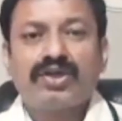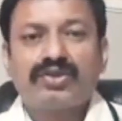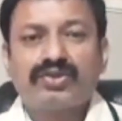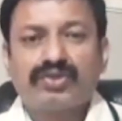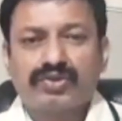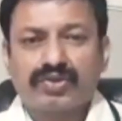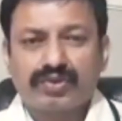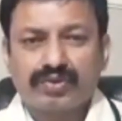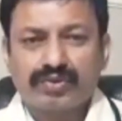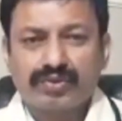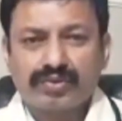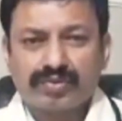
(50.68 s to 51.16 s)

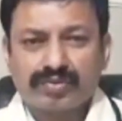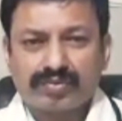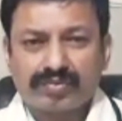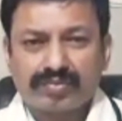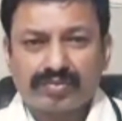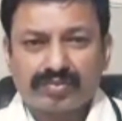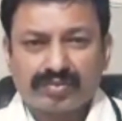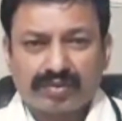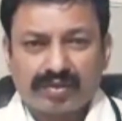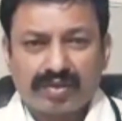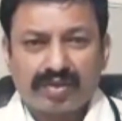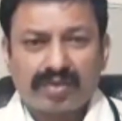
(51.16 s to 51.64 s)
2,
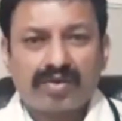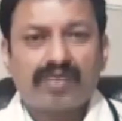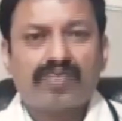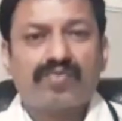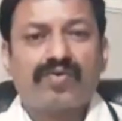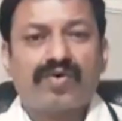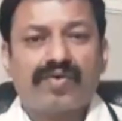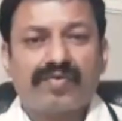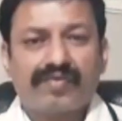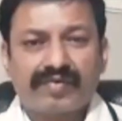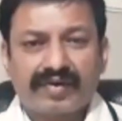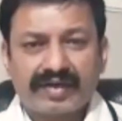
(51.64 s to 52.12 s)

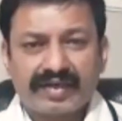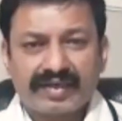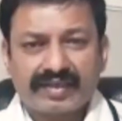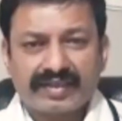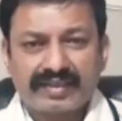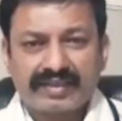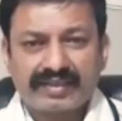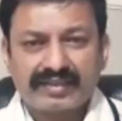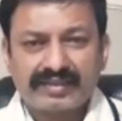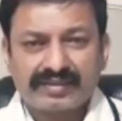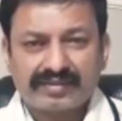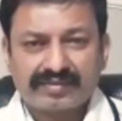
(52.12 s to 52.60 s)

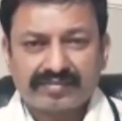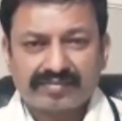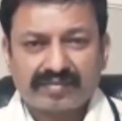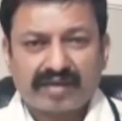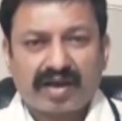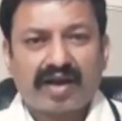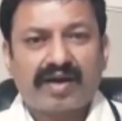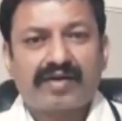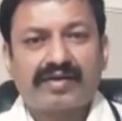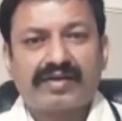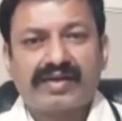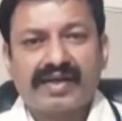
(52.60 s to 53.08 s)
overeating
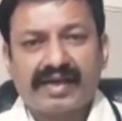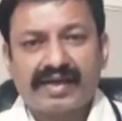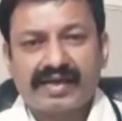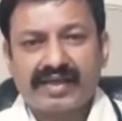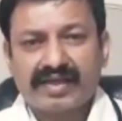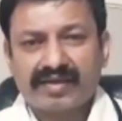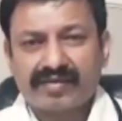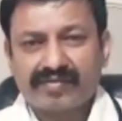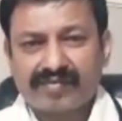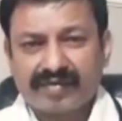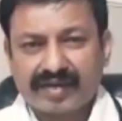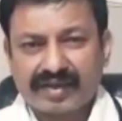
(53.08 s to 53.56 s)
and
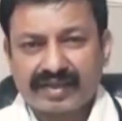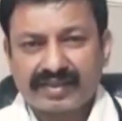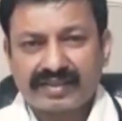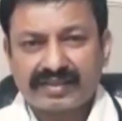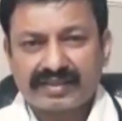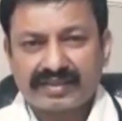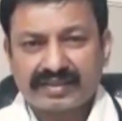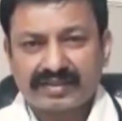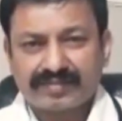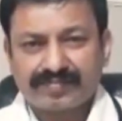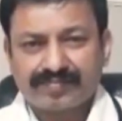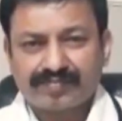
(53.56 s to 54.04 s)
gaining
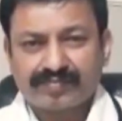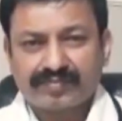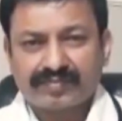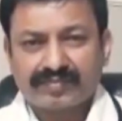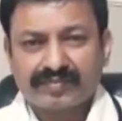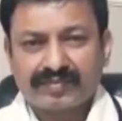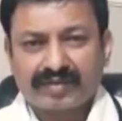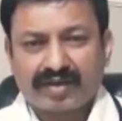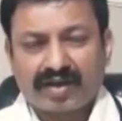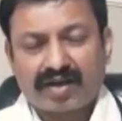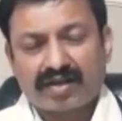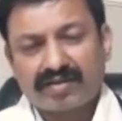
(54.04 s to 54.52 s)
weight,
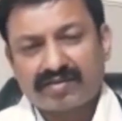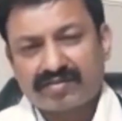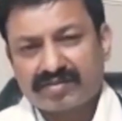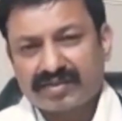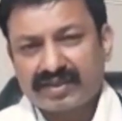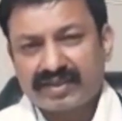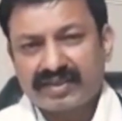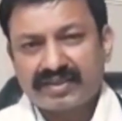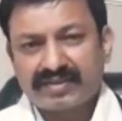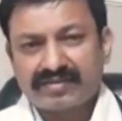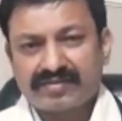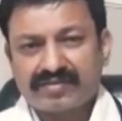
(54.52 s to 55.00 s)
and
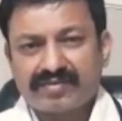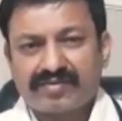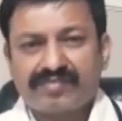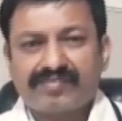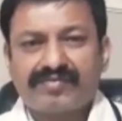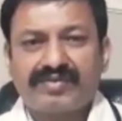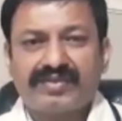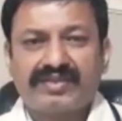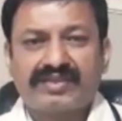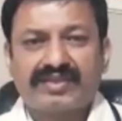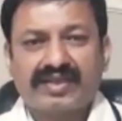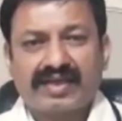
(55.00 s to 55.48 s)
3,
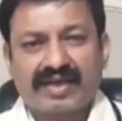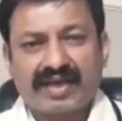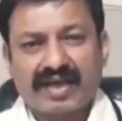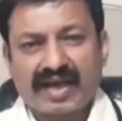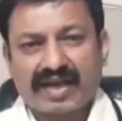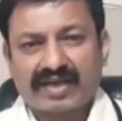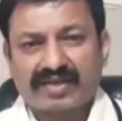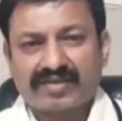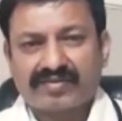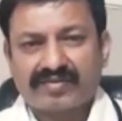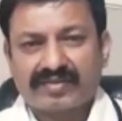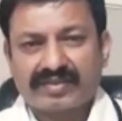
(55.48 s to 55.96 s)
physical
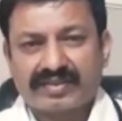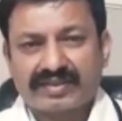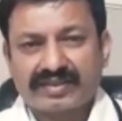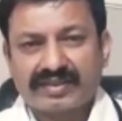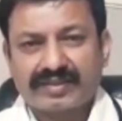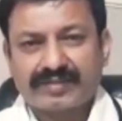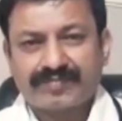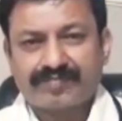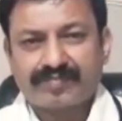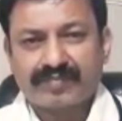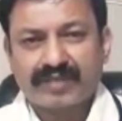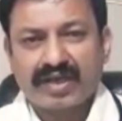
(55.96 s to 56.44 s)
activity.
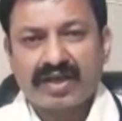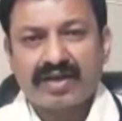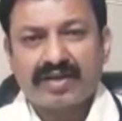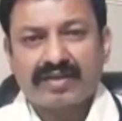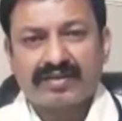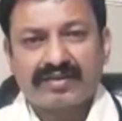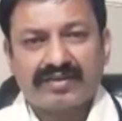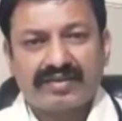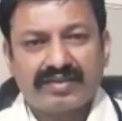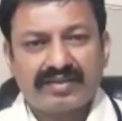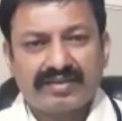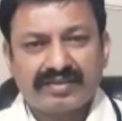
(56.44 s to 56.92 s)

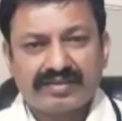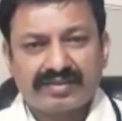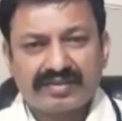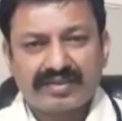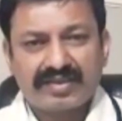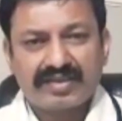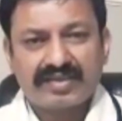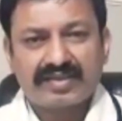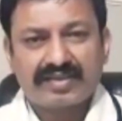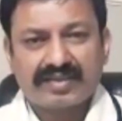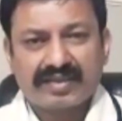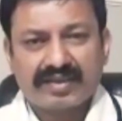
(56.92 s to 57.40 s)
These
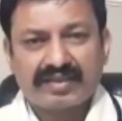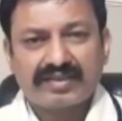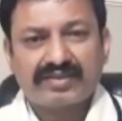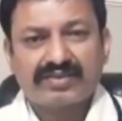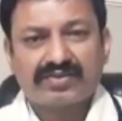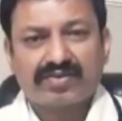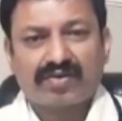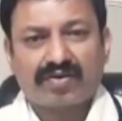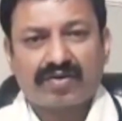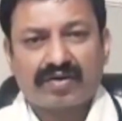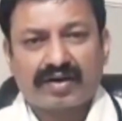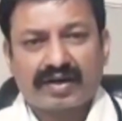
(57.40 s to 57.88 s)
3 things
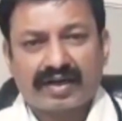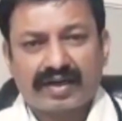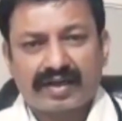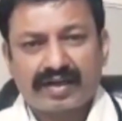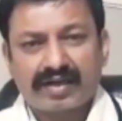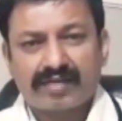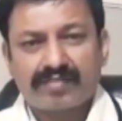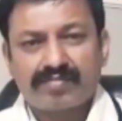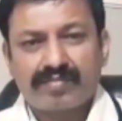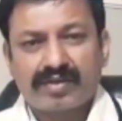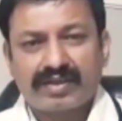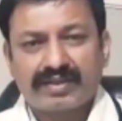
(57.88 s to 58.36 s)
on a
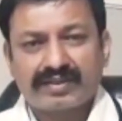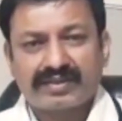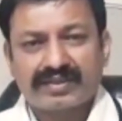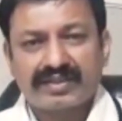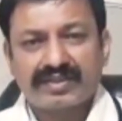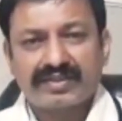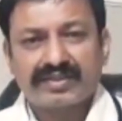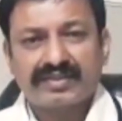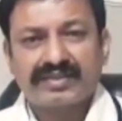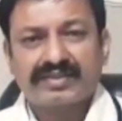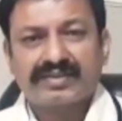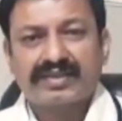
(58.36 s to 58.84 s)
regular
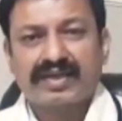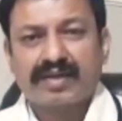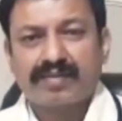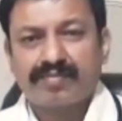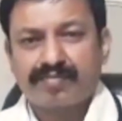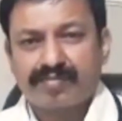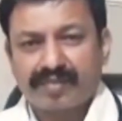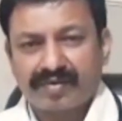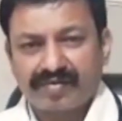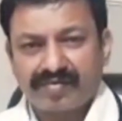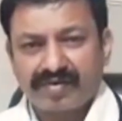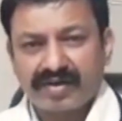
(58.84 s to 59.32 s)
basis
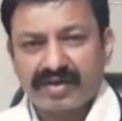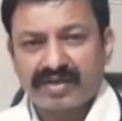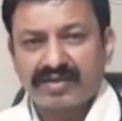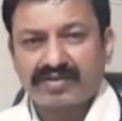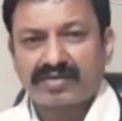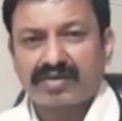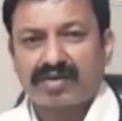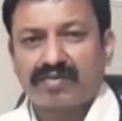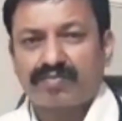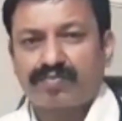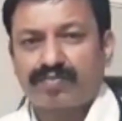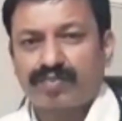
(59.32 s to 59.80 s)
can prevent
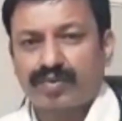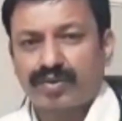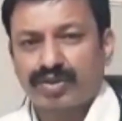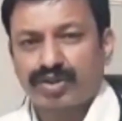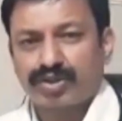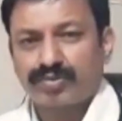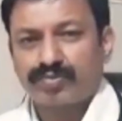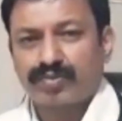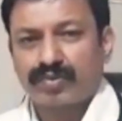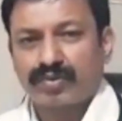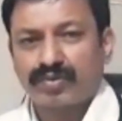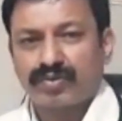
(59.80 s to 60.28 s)
or
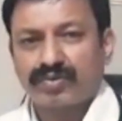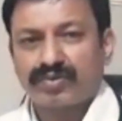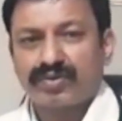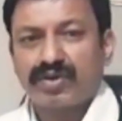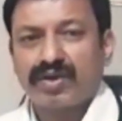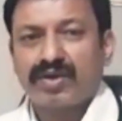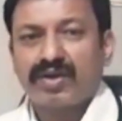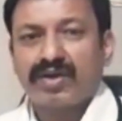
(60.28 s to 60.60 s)
postpone